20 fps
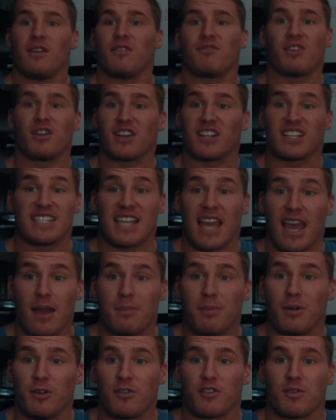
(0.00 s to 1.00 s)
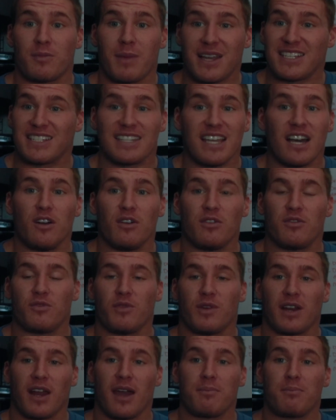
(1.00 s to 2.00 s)
For example, for myself,
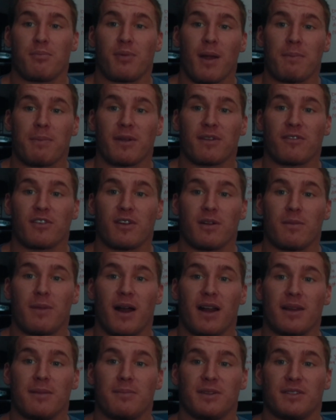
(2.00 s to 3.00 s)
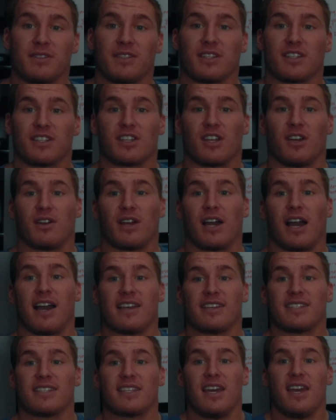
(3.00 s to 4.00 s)
when I'm prepping for a bodybuilding show,
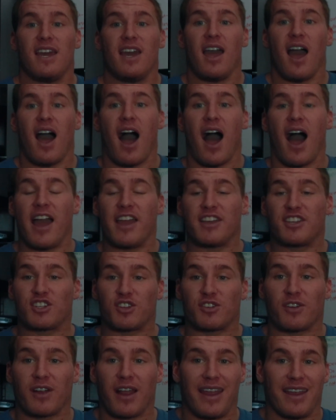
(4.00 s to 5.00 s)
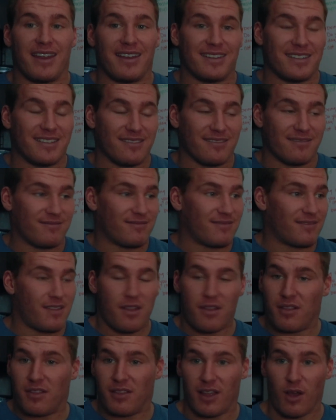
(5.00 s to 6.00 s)
guys, I train
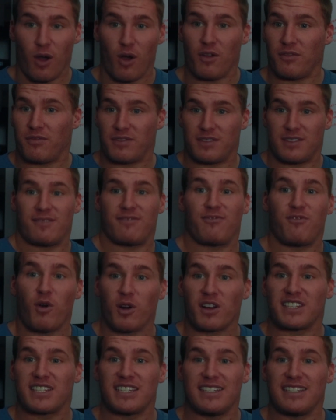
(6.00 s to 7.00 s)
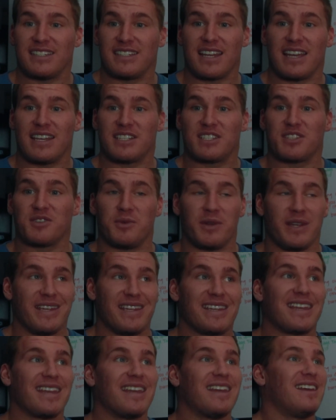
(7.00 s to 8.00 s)
14 days a
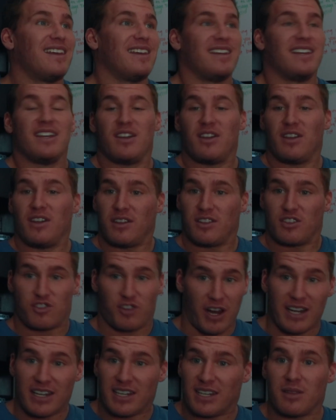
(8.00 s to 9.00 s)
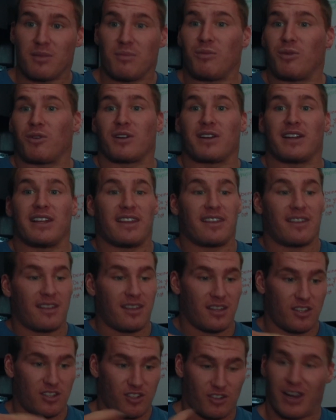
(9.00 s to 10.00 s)
week, train in the morning,
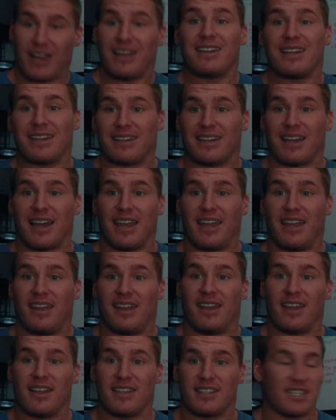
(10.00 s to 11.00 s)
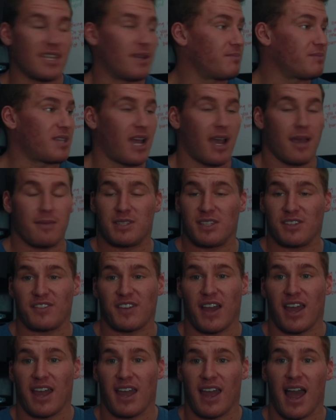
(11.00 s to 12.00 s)
train at night, and sometimes if
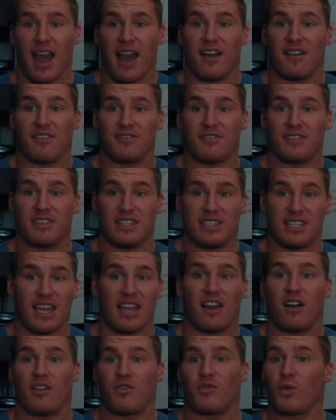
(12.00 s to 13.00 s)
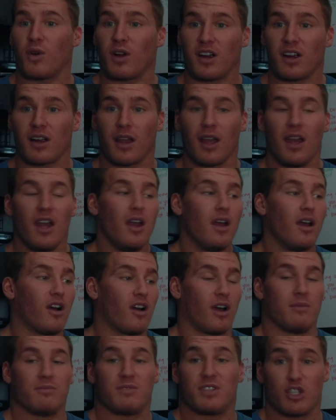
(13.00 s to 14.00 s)
I have the day off work
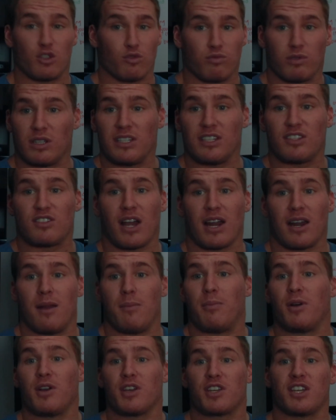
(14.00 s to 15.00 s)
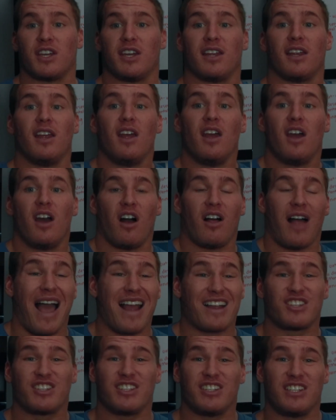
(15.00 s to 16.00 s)
or I'm just really trying to push it, I'll
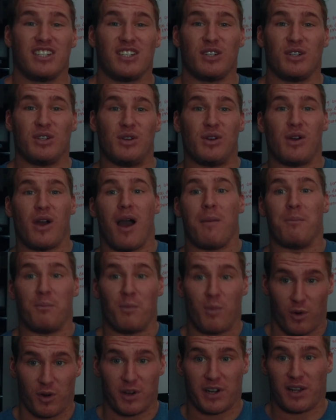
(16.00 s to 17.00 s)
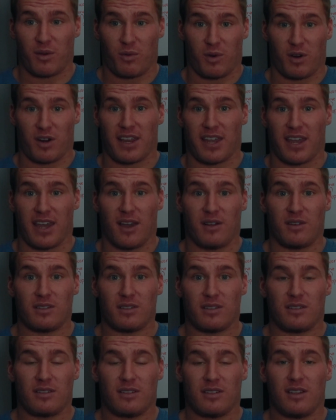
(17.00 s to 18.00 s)
actually do a morning workout
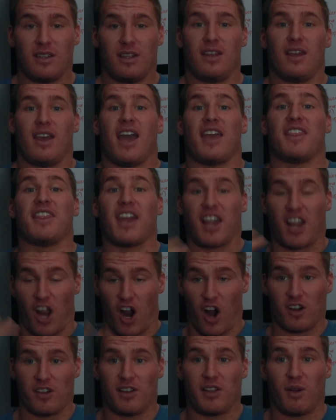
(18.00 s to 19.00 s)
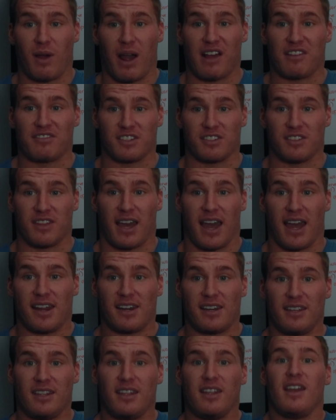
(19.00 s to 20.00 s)
and then cardio after
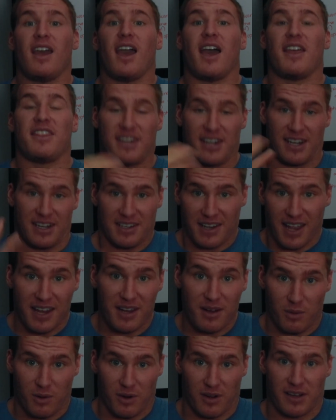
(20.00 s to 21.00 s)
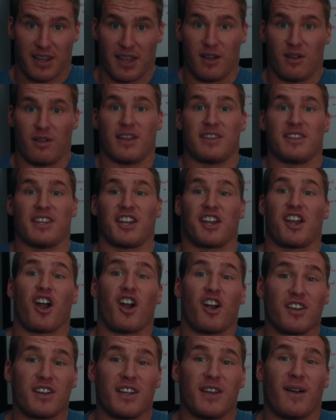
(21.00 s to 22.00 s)
that, and then a night workout, and then
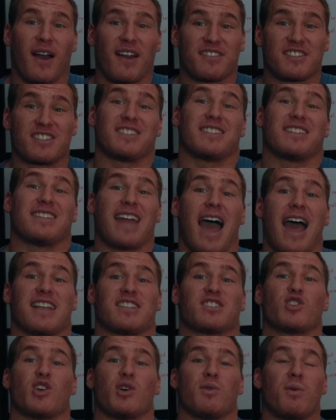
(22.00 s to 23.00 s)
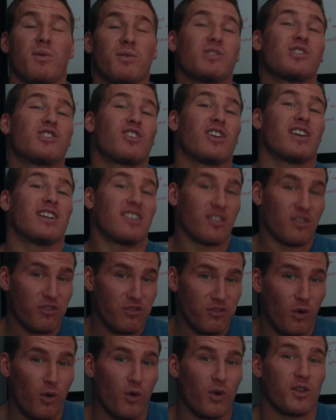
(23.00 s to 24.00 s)
cardio after that. So I'm almost training
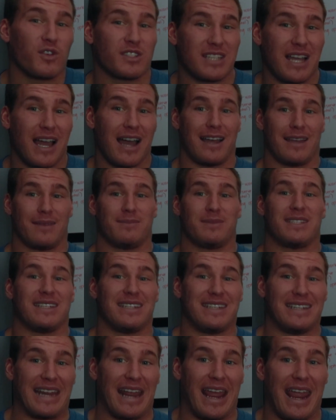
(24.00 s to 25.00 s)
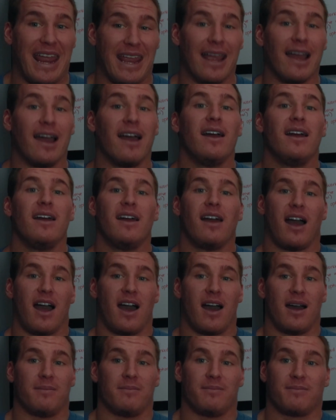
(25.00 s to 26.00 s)
4 times a day,
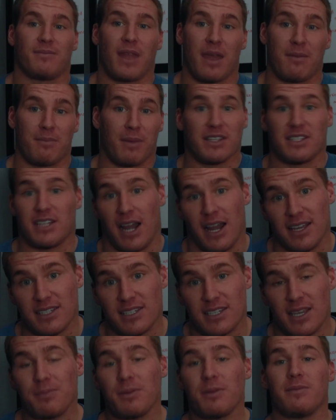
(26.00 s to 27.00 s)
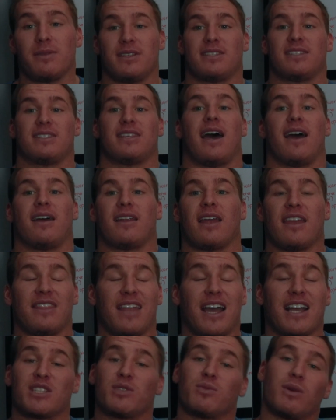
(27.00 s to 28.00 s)
and my diet supplements that. And
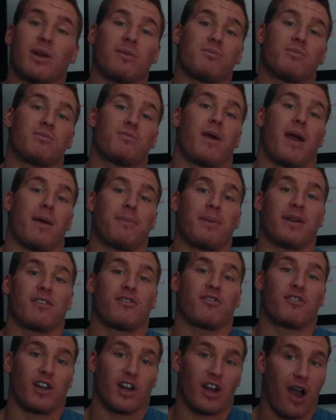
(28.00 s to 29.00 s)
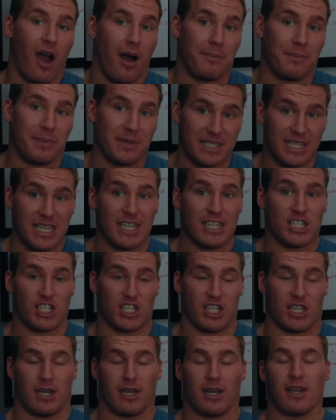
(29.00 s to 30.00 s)
that's when I'm prepping for a
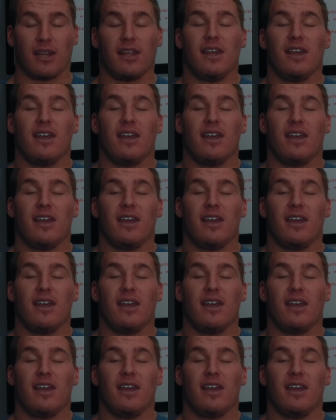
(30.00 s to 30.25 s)
competition.